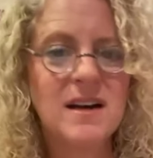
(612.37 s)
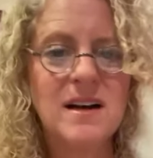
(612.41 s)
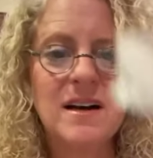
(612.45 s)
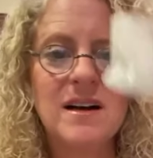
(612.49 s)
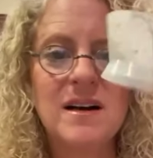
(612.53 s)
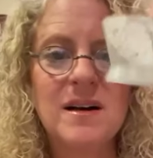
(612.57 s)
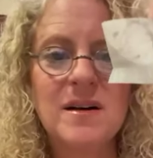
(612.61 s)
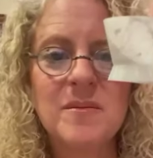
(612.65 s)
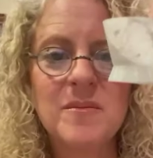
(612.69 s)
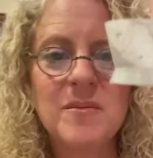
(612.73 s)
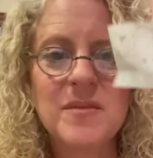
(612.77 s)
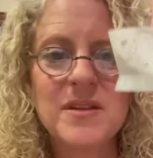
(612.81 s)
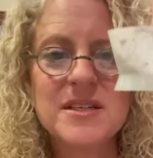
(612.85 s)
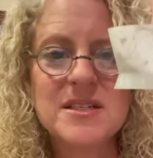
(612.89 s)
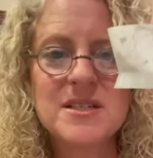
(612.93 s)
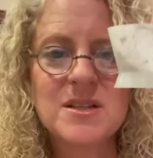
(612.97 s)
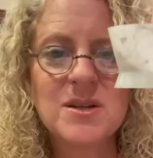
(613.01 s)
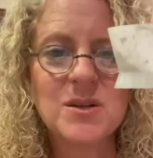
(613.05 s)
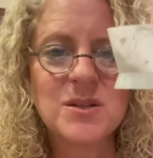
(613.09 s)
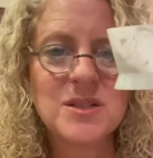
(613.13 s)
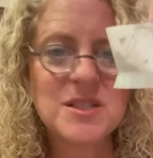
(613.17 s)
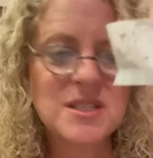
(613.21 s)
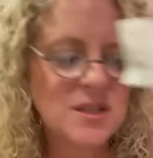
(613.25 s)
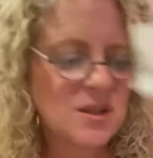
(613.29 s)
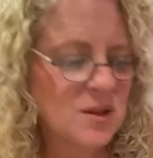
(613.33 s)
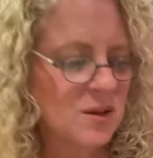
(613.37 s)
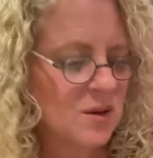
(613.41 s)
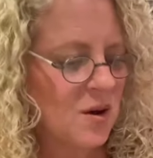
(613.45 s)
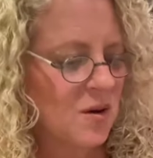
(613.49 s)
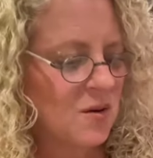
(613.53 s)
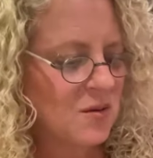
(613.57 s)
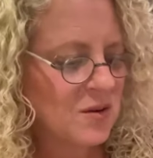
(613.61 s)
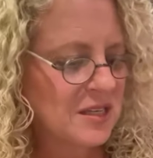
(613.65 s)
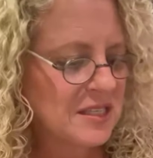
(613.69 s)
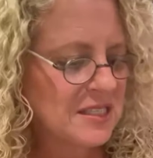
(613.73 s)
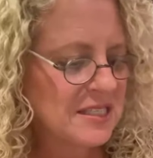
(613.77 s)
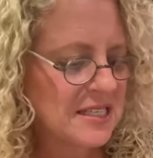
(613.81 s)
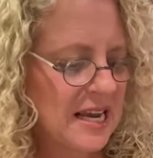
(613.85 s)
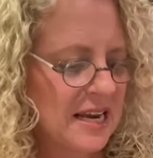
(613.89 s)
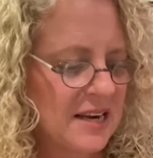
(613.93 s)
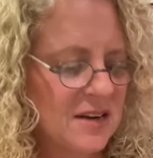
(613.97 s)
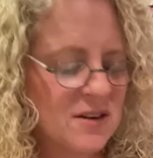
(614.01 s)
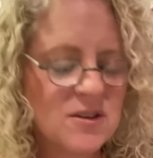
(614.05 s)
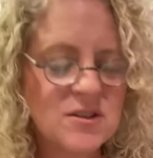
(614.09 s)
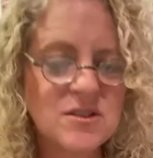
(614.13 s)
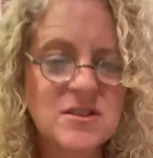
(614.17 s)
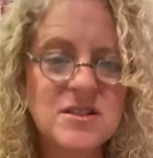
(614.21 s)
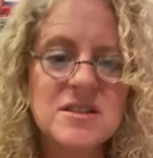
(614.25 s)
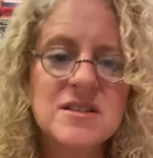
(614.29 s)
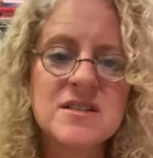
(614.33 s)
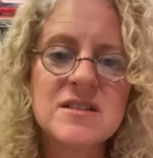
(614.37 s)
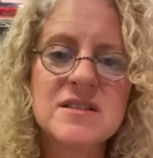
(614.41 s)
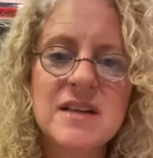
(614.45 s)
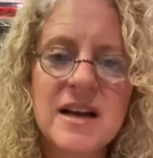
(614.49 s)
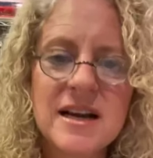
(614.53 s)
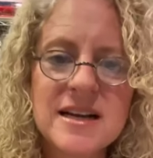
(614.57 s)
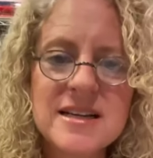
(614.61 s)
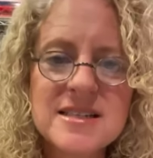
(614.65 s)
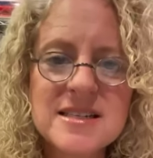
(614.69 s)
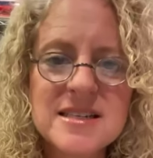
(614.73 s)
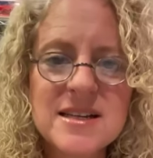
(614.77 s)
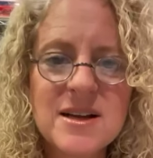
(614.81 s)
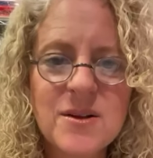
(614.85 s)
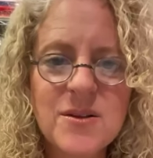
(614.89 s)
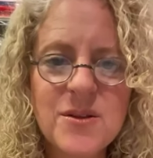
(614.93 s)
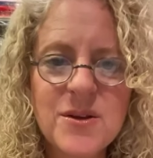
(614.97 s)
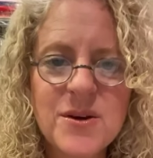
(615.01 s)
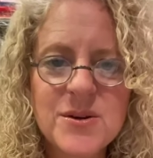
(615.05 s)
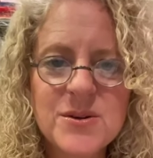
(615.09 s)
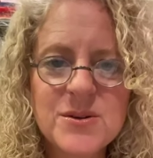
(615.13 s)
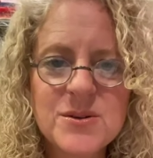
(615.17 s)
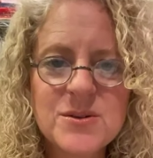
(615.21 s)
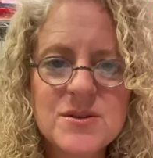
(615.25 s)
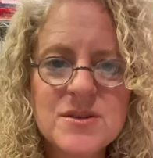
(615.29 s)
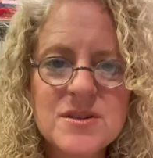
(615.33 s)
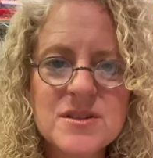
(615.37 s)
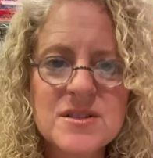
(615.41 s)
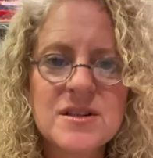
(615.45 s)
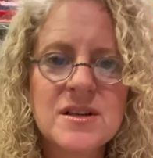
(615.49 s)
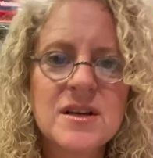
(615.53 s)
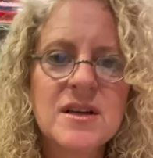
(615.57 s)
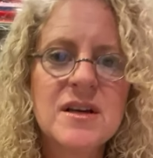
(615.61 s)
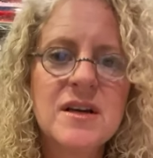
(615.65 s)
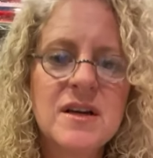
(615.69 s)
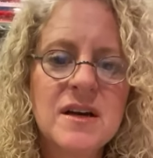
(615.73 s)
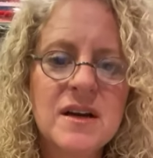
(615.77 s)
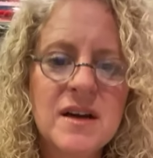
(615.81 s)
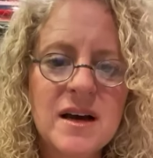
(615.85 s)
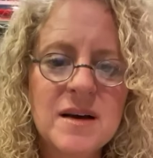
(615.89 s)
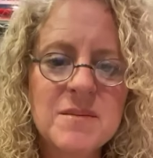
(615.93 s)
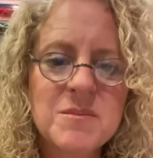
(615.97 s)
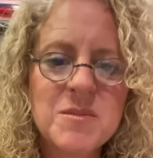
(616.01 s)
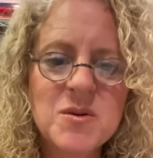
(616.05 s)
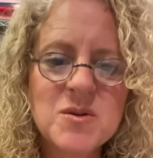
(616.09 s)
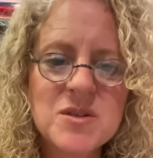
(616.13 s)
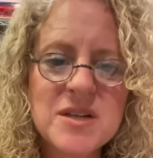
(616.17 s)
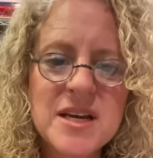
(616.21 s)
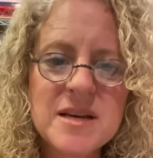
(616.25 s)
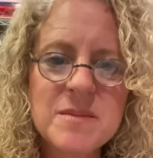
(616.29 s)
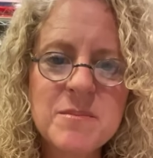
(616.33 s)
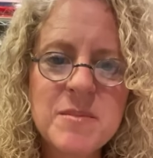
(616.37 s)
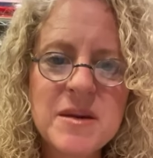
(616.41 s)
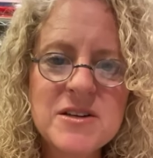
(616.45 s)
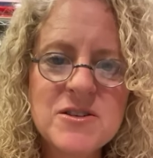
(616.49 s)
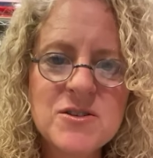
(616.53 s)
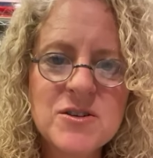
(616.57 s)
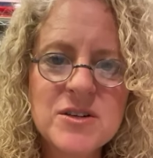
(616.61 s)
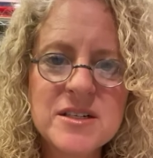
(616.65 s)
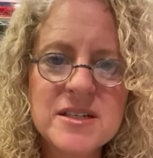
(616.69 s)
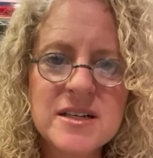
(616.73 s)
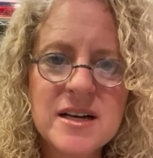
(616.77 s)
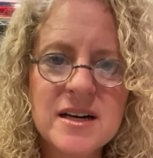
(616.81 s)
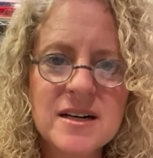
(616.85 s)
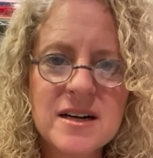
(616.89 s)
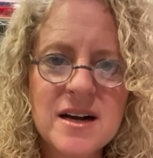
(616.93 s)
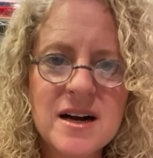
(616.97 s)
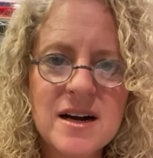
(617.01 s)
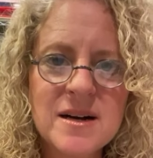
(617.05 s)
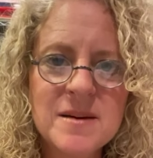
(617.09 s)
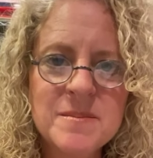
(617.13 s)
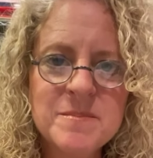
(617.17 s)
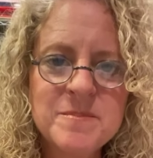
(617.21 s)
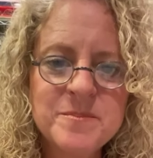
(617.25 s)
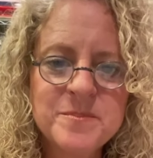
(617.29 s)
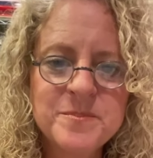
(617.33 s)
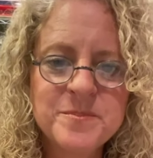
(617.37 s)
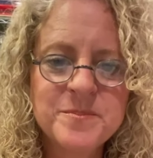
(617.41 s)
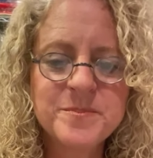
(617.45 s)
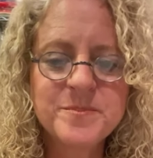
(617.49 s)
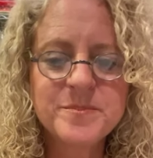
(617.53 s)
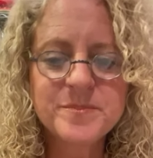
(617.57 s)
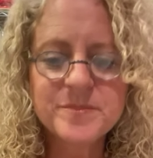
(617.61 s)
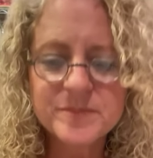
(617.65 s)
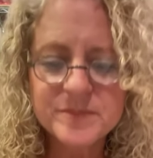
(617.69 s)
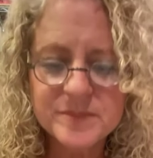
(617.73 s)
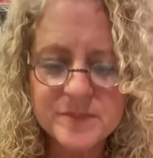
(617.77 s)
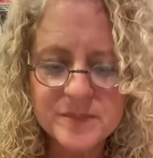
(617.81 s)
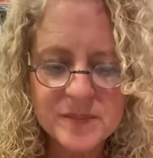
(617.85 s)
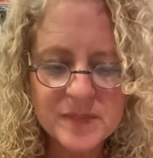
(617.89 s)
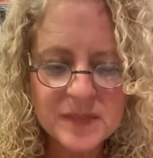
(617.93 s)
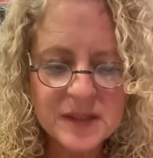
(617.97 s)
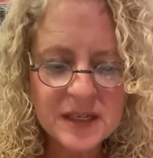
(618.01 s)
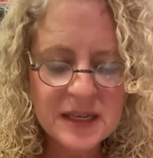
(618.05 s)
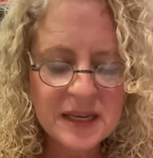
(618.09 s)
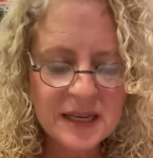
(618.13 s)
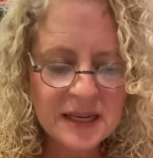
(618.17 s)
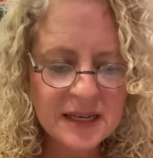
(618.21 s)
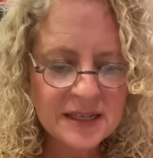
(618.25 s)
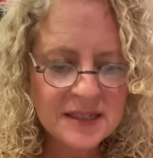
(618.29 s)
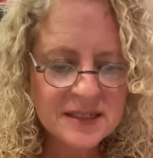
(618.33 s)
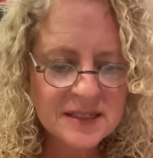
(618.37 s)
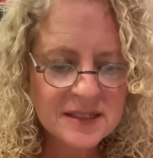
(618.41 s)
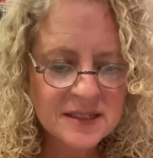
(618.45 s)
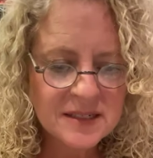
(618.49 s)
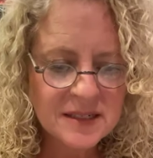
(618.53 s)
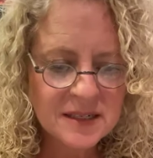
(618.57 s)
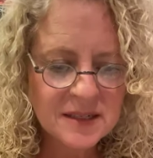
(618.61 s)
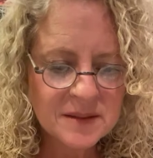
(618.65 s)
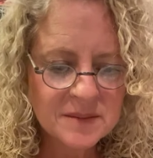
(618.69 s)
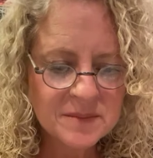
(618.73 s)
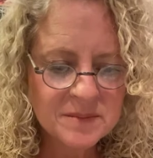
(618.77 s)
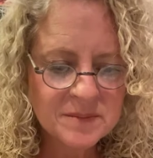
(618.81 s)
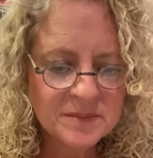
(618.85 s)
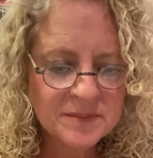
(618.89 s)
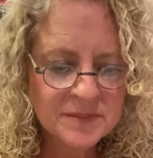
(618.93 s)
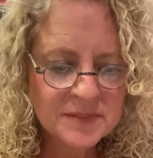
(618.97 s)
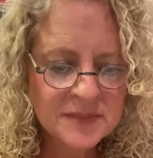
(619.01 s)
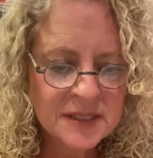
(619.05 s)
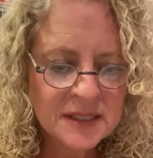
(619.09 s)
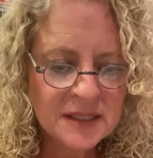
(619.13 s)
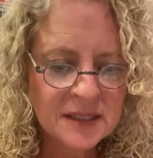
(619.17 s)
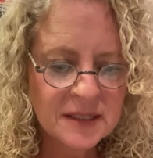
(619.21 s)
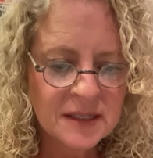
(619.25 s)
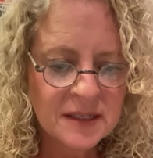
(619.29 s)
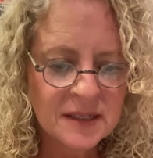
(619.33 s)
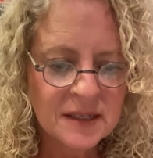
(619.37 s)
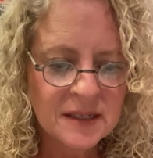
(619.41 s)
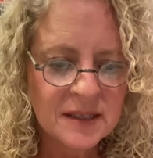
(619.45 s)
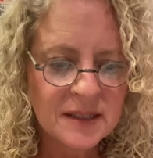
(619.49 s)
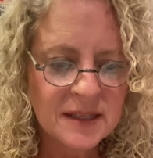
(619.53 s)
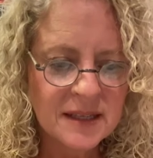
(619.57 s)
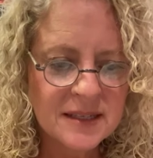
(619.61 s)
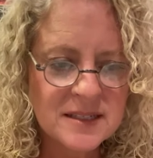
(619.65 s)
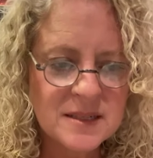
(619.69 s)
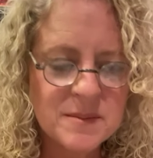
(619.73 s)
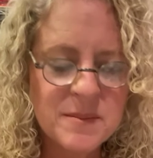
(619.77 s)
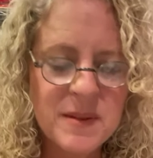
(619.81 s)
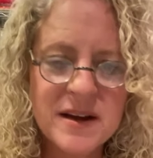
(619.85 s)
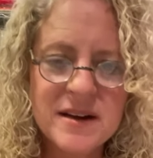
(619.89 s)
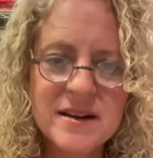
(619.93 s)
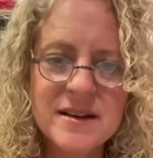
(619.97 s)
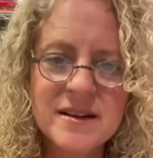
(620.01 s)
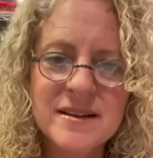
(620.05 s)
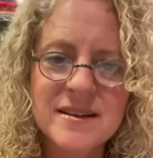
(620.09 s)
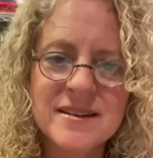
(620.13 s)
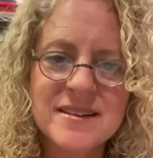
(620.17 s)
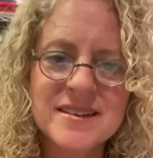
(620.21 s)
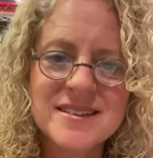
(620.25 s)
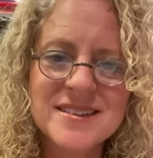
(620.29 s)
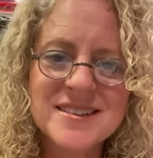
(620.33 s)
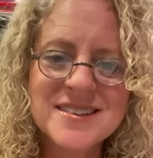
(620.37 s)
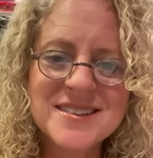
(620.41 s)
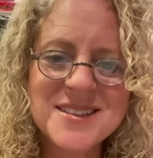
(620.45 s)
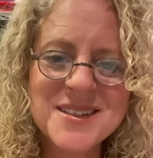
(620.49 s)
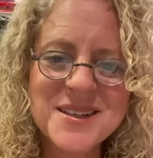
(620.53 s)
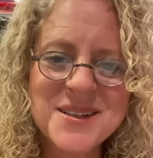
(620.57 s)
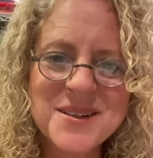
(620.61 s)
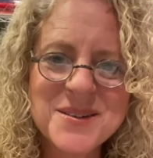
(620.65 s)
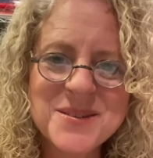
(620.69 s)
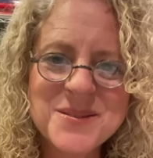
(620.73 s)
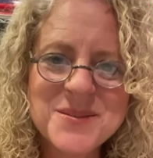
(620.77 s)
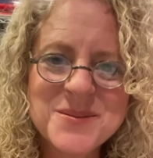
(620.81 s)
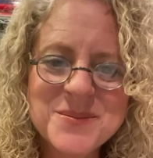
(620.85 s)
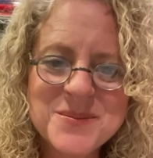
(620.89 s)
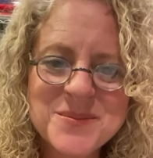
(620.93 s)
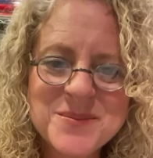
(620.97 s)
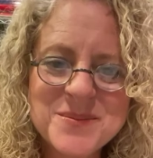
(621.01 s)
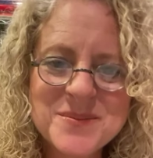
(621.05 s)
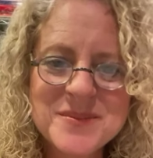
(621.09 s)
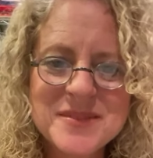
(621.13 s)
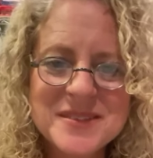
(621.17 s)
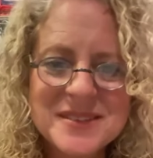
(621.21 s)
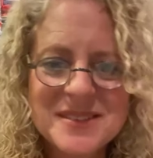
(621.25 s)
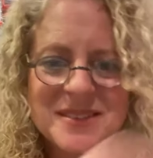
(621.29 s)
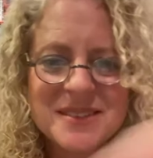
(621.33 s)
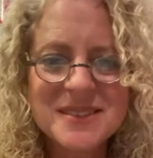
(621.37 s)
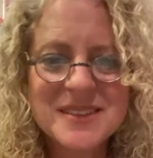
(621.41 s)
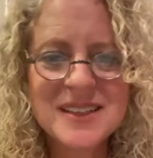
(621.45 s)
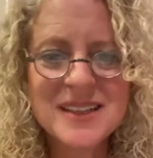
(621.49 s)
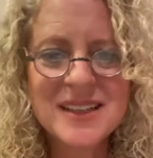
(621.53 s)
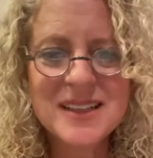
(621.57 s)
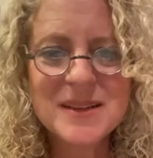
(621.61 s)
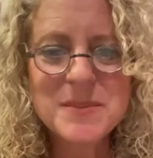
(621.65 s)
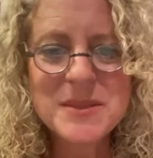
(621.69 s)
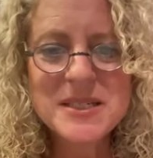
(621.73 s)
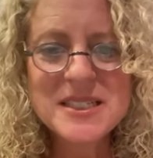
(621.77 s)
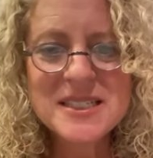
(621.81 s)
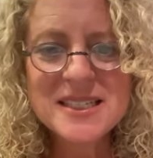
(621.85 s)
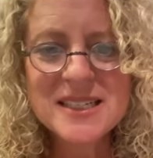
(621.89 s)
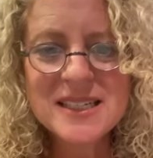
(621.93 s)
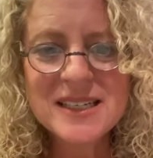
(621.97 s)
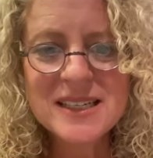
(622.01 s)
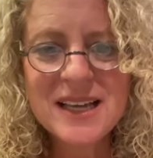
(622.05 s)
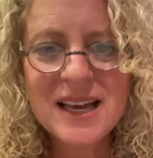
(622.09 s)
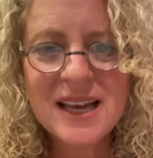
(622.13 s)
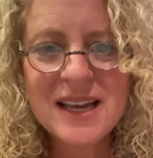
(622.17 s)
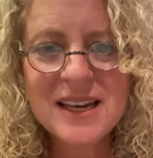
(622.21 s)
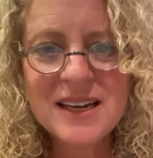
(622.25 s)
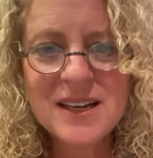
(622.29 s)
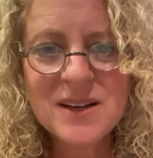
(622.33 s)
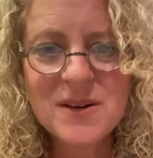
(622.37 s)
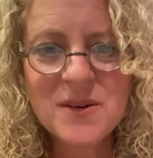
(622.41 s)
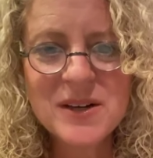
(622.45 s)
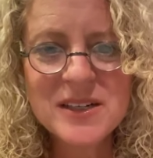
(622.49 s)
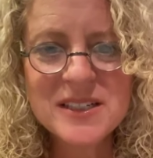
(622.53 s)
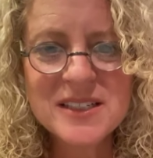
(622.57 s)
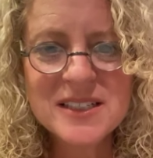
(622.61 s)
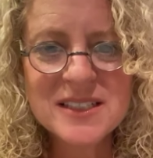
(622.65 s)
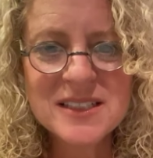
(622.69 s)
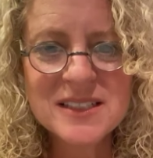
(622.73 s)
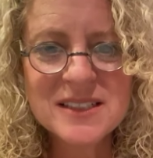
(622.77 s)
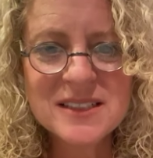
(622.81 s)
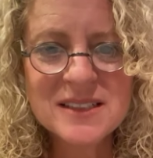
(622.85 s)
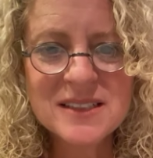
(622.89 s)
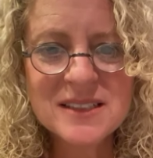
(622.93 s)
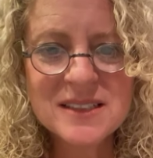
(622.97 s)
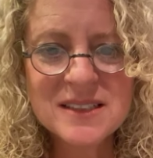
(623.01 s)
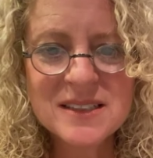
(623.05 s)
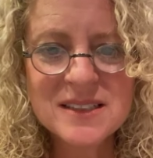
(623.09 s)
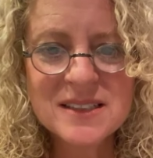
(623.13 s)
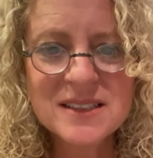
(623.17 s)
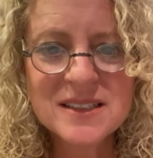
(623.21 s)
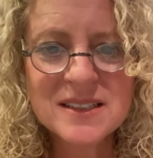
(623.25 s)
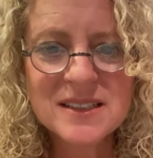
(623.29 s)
These little silicone containers, I sell those on mosaicmentoring.com. And that's about it. So let me see, any questions?